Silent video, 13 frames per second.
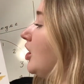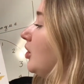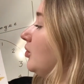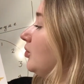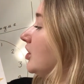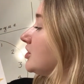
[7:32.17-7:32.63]

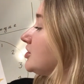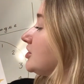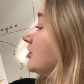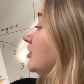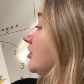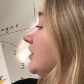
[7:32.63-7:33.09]
"What's the
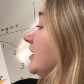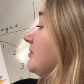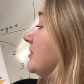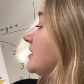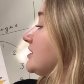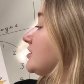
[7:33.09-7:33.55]
hurry,
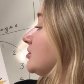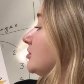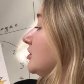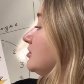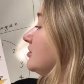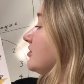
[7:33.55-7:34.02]
Mr.
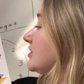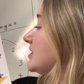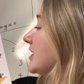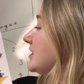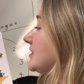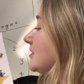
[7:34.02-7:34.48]
Wolf?"
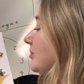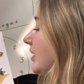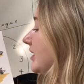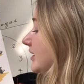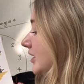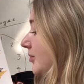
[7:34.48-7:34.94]
says the
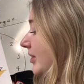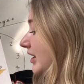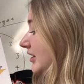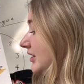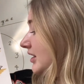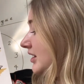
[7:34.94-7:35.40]
baker
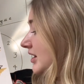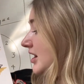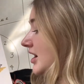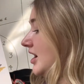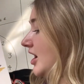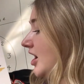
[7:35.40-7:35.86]
man.
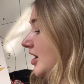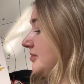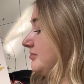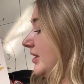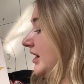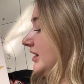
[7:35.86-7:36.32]
"I'm
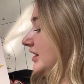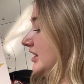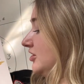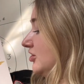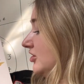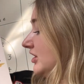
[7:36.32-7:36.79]
baking
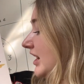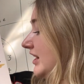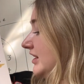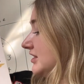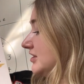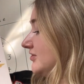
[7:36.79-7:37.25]
your
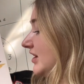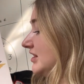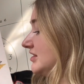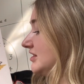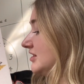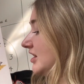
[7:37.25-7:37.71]
cake as
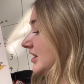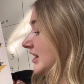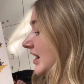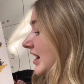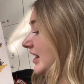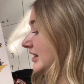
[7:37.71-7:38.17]
fast as I
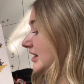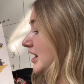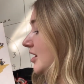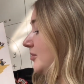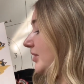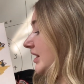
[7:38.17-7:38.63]
can,
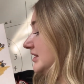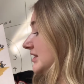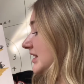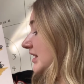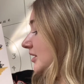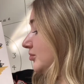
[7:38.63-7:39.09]

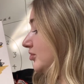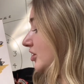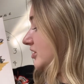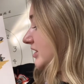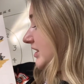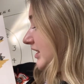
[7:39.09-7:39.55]
patting and
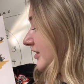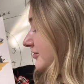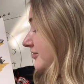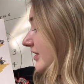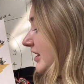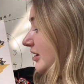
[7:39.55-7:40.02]
prodding and
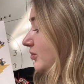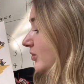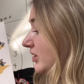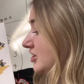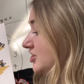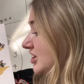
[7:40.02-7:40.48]
filling
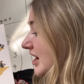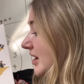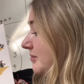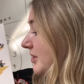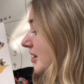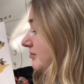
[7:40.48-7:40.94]
with
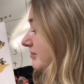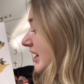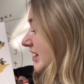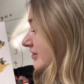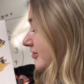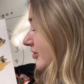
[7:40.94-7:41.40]
jam,
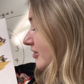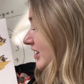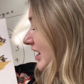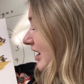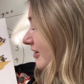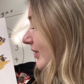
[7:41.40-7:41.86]
bake for an
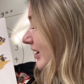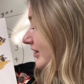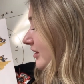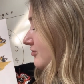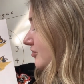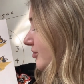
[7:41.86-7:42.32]
hour,
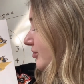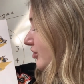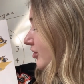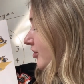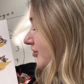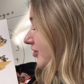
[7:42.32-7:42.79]
then
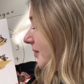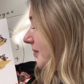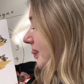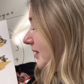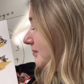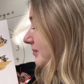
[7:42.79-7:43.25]
remove
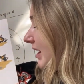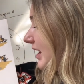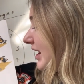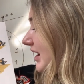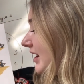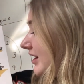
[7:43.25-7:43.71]
from the
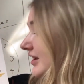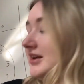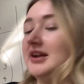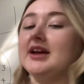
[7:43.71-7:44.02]
pan."